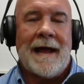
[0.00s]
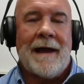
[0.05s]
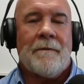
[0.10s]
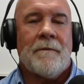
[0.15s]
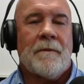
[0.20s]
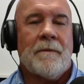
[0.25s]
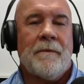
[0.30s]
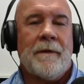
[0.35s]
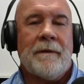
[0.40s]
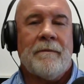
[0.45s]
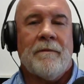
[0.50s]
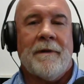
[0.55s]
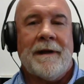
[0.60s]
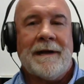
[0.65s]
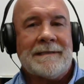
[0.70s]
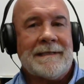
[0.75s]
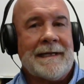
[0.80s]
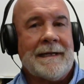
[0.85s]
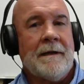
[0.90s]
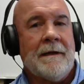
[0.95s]
How are we
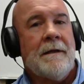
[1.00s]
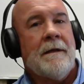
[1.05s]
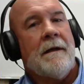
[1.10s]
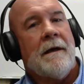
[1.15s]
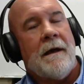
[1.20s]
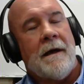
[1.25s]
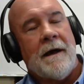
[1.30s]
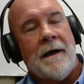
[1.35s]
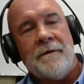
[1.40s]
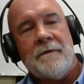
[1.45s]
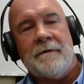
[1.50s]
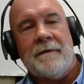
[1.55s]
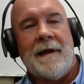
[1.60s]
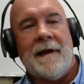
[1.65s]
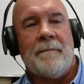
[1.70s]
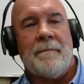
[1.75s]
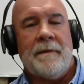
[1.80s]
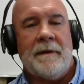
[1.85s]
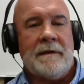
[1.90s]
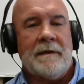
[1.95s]
raising other
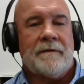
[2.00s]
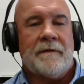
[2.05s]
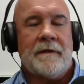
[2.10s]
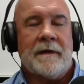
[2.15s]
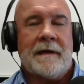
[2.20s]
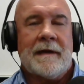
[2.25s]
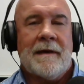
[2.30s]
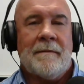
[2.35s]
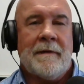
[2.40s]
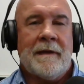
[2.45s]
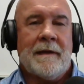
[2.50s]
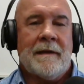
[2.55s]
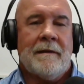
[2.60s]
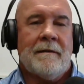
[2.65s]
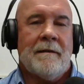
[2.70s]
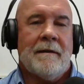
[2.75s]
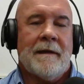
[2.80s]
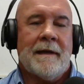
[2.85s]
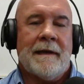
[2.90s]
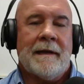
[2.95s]
deputies to come
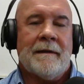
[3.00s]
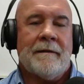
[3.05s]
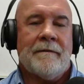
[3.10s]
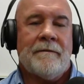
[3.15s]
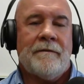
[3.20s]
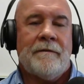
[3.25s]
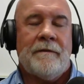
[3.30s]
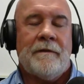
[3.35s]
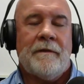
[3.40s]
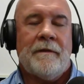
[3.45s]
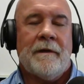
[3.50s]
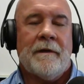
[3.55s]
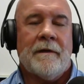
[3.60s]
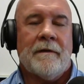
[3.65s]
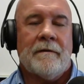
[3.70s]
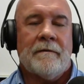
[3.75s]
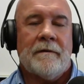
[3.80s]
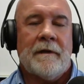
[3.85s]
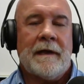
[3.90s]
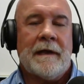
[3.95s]
in uh, to
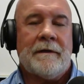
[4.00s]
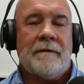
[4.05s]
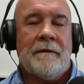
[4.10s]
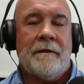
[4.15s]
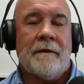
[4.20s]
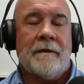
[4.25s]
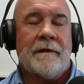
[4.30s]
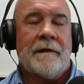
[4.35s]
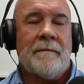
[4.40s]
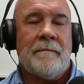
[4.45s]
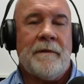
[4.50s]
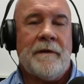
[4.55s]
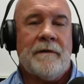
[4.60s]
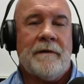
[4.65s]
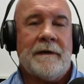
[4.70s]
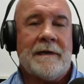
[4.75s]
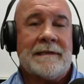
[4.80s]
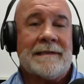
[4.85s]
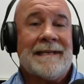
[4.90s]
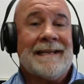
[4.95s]
their uh, to their
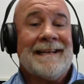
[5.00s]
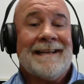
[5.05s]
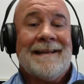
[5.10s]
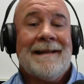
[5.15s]
communities?